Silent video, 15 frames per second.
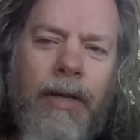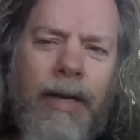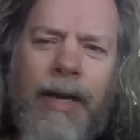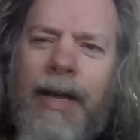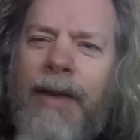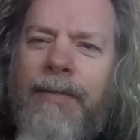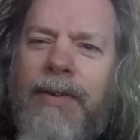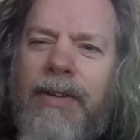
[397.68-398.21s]

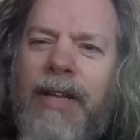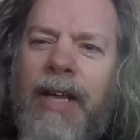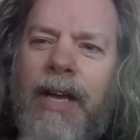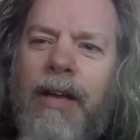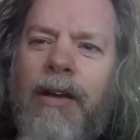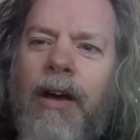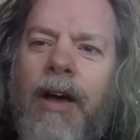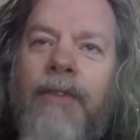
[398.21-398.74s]
I haven't even
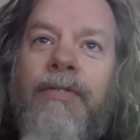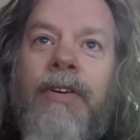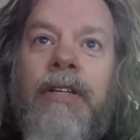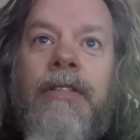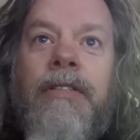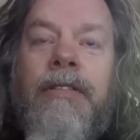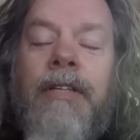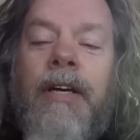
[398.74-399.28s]
had coffee. I
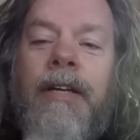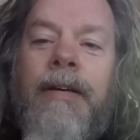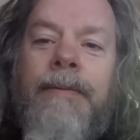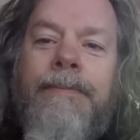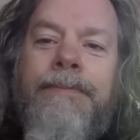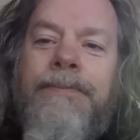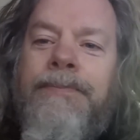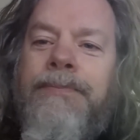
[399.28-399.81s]
just got
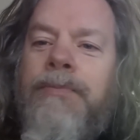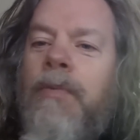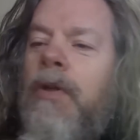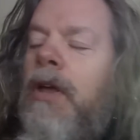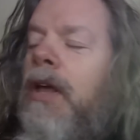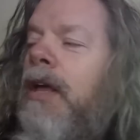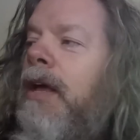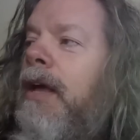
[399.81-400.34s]
up.
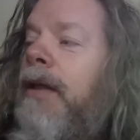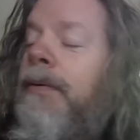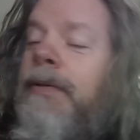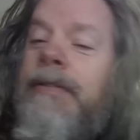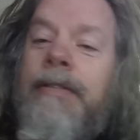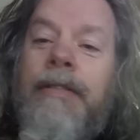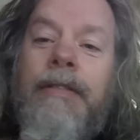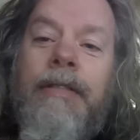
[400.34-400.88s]

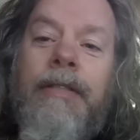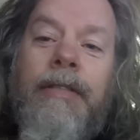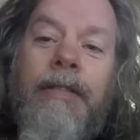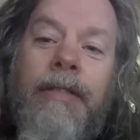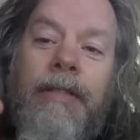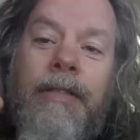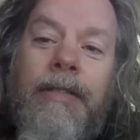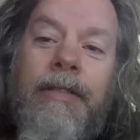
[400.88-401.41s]
Anyways,
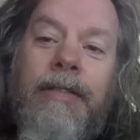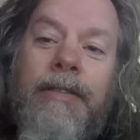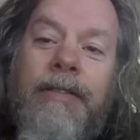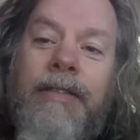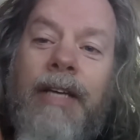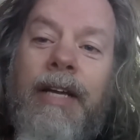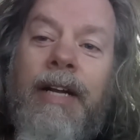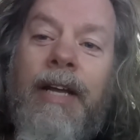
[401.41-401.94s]

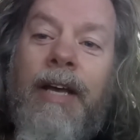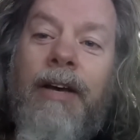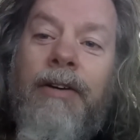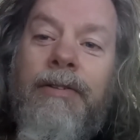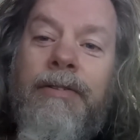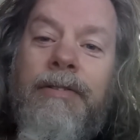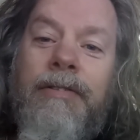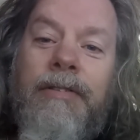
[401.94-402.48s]
signing
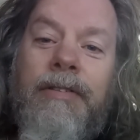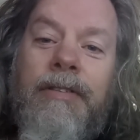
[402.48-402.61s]
out.